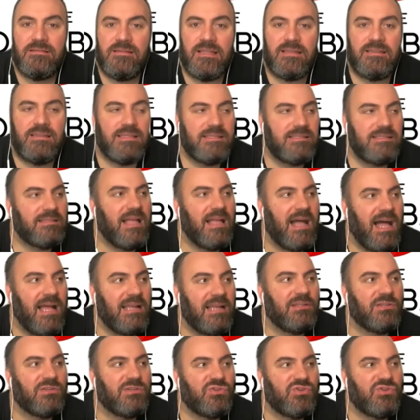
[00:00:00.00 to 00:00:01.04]
that this guy
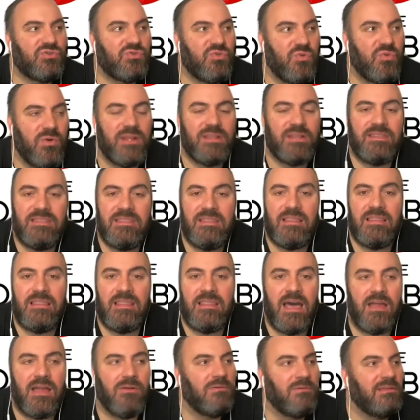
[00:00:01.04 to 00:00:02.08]
destroyed
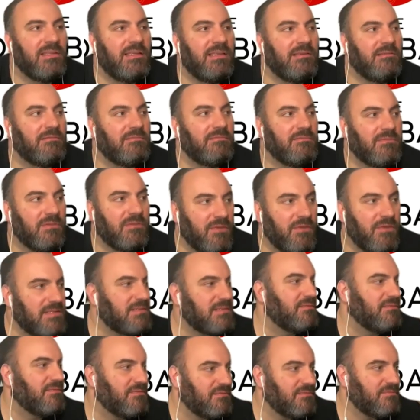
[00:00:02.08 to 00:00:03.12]
not only the
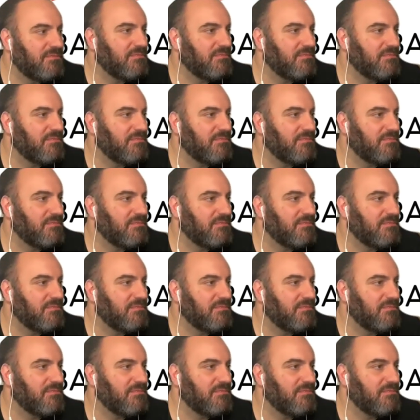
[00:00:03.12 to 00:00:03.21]
rest of